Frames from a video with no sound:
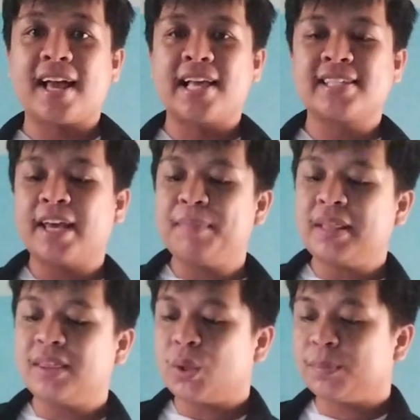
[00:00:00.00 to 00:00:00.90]
assignment
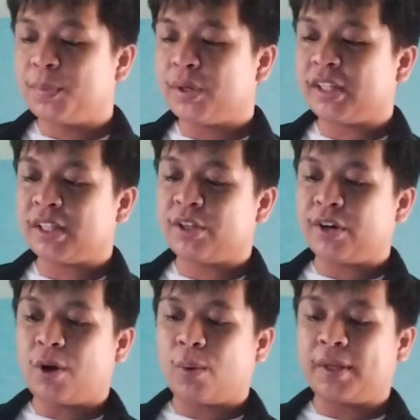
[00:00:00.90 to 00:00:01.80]
notebook that
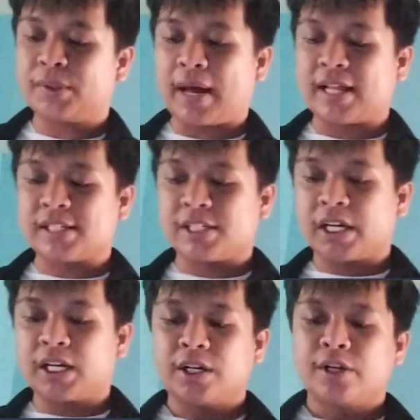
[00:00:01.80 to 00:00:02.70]
we're going to
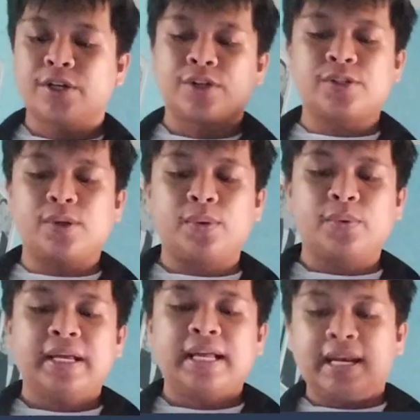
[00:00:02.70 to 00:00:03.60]
answer. So,
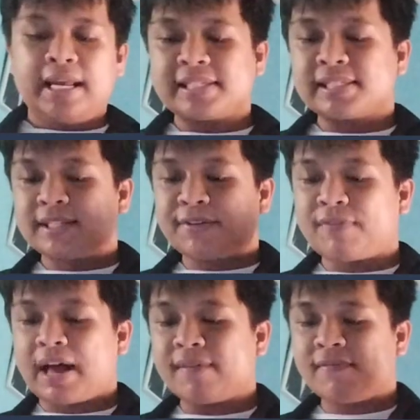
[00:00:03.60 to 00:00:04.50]
list the
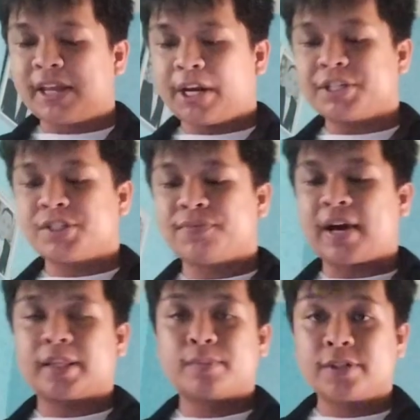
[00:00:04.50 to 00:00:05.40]
5 layers of
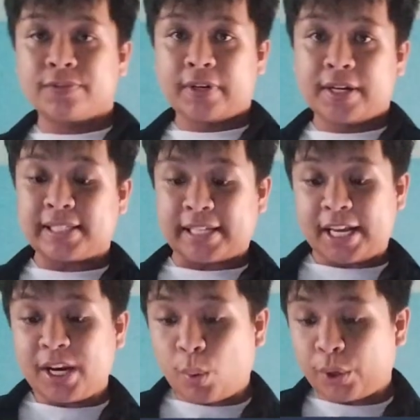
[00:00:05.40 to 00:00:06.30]
atmospheres
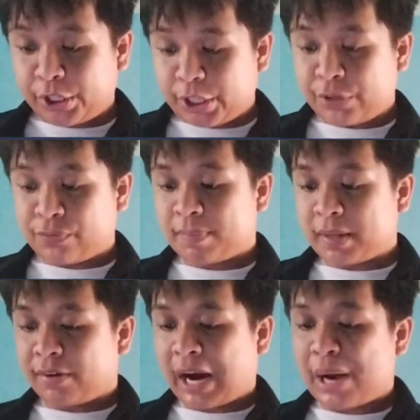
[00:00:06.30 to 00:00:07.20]
in order from
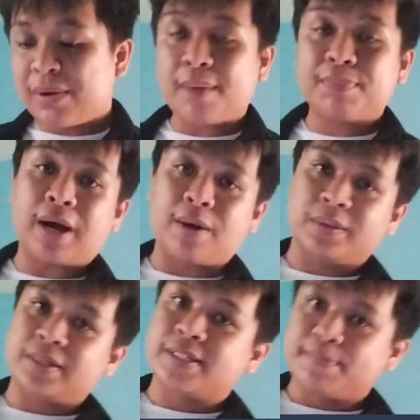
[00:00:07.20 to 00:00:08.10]
the ground up to
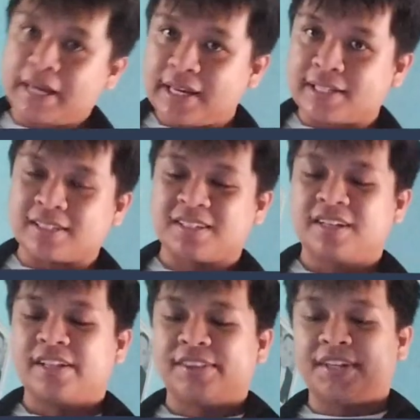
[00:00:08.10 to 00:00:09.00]
outer space.
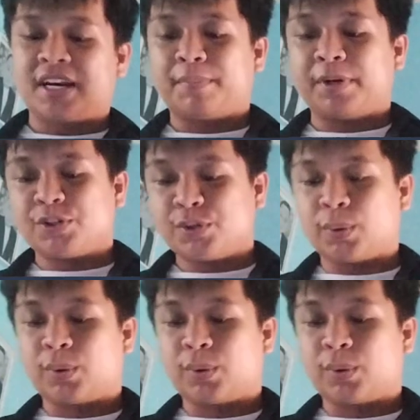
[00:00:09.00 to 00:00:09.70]
And number 2,